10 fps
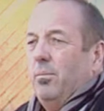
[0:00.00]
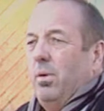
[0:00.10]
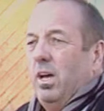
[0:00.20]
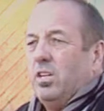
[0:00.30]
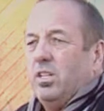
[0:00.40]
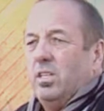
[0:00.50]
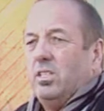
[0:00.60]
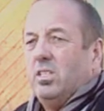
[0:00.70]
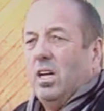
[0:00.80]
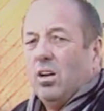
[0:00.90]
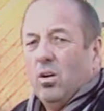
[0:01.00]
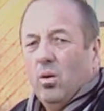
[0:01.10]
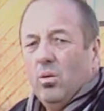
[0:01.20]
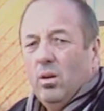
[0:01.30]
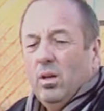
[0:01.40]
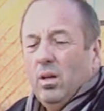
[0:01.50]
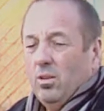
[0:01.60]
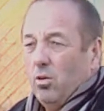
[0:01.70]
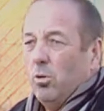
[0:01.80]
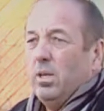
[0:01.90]
mesh, and stucco.
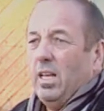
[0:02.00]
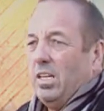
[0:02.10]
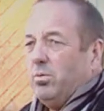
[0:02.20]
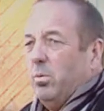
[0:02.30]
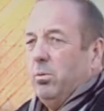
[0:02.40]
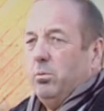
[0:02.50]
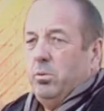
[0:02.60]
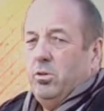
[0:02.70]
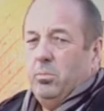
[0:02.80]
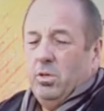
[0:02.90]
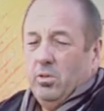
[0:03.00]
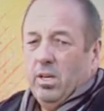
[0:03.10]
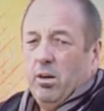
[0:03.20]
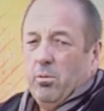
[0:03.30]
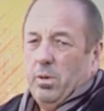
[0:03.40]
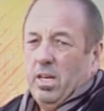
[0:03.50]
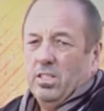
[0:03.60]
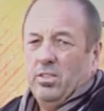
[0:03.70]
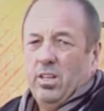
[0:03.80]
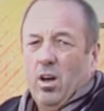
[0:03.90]
Normally that's what we would be doing here, but
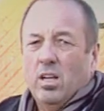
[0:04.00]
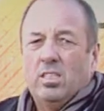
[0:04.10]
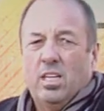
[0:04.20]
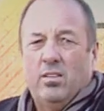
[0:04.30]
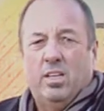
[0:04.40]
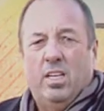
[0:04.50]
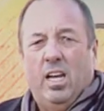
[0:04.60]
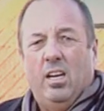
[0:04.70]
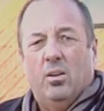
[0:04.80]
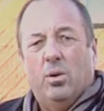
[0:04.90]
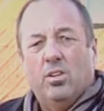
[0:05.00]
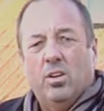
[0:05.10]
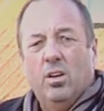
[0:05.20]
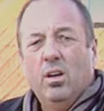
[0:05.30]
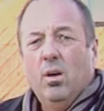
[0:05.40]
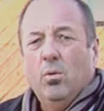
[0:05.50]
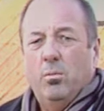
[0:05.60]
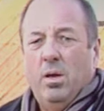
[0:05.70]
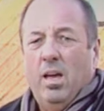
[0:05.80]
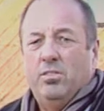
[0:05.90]
because of the onset of the Canadian winter, we
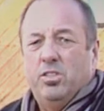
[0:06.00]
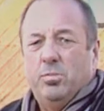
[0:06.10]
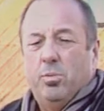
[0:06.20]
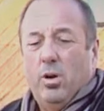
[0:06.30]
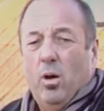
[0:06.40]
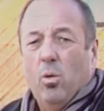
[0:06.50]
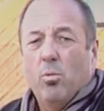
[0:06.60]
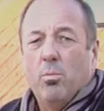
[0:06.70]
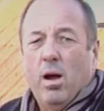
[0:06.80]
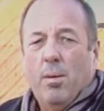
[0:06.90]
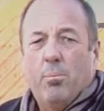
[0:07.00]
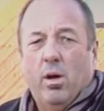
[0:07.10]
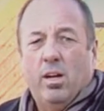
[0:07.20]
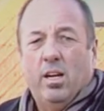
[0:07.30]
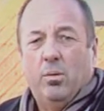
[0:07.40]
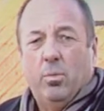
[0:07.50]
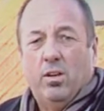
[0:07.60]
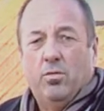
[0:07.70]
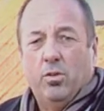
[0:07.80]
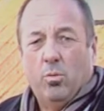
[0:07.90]
may have to just put a home wrap on it and
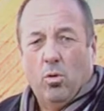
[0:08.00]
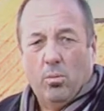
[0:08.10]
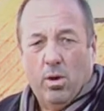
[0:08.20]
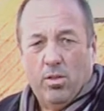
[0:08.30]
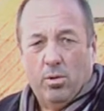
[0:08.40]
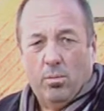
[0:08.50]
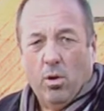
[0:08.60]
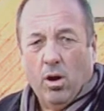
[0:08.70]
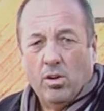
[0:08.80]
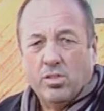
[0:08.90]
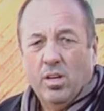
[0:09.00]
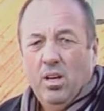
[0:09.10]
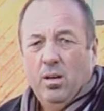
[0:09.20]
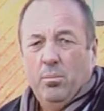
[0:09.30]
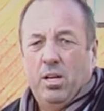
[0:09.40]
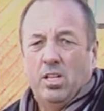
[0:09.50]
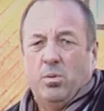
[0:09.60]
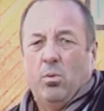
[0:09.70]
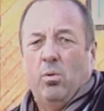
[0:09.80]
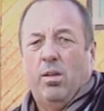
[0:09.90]
wait for the warm weather in March, because
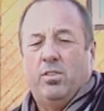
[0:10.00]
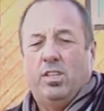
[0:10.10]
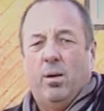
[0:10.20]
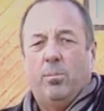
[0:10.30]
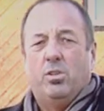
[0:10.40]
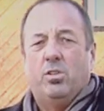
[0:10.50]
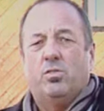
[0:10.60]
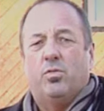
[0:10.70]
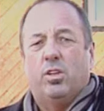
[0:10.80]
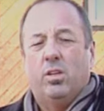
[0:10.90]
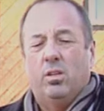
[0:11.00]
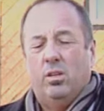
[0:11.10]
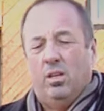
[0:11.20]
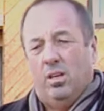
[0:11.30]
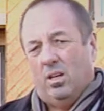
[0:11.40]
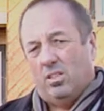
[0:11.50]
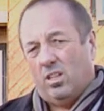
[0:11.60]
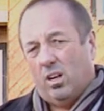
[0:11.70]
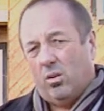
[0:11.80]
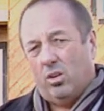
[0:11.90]
we won't have the temperatures for the
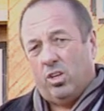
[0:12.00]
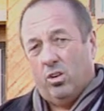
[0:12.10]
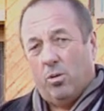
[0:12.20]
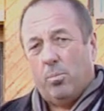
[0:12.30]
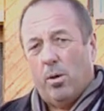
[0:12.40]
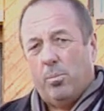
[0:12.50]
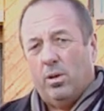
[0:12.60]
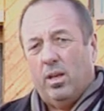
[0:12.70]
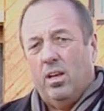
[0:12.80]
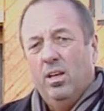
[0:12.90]
stucco to cure properly.